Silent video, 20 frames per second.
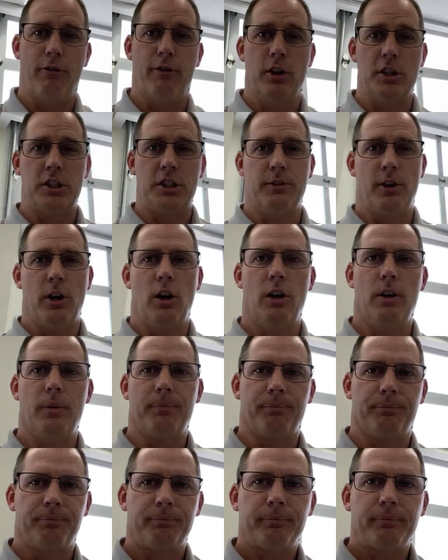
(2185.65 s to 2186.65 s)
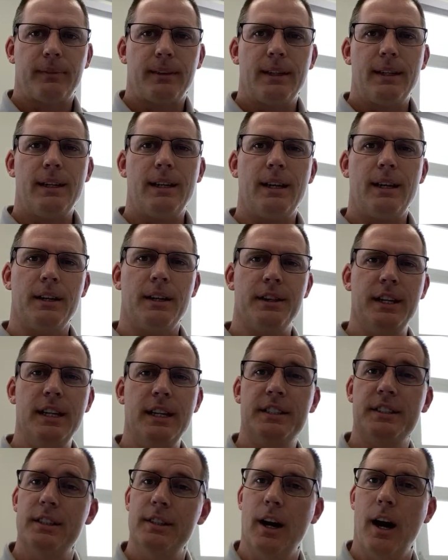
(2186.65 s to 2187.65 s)
First of all, the
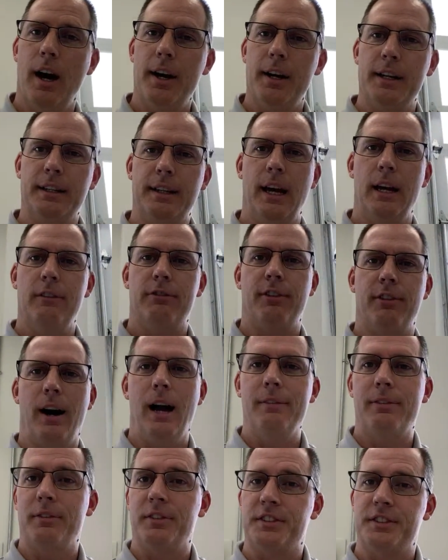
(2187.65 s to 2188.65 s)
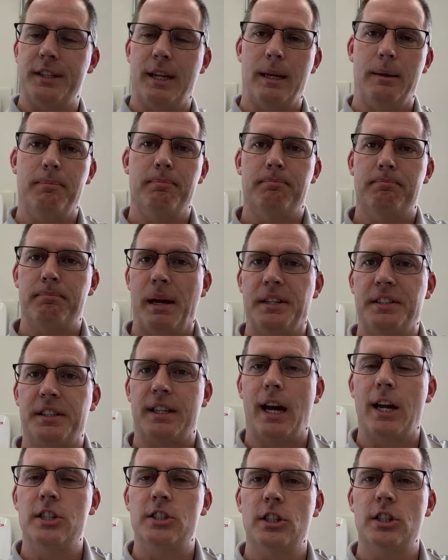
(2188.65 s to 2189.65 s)
Sonata and K5 have the same basic
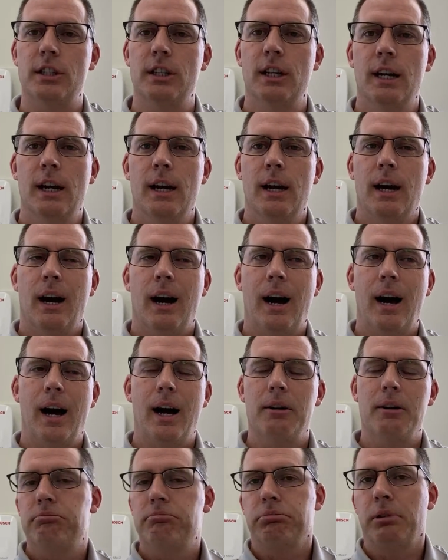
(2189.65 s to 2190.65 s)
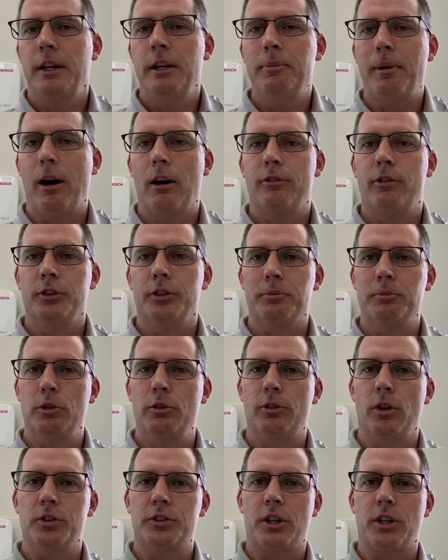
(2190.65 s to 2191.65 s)
engine, plenty powerful to
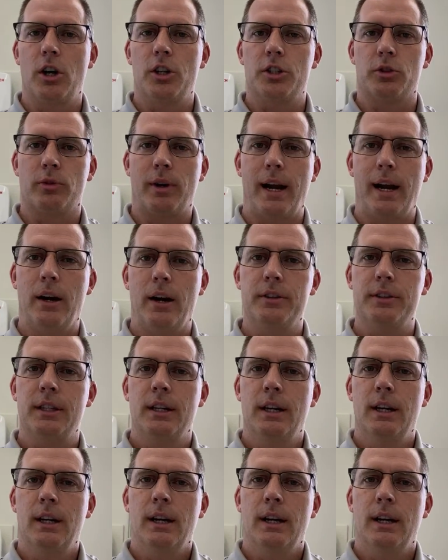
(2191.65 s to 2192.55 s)
move those cars around.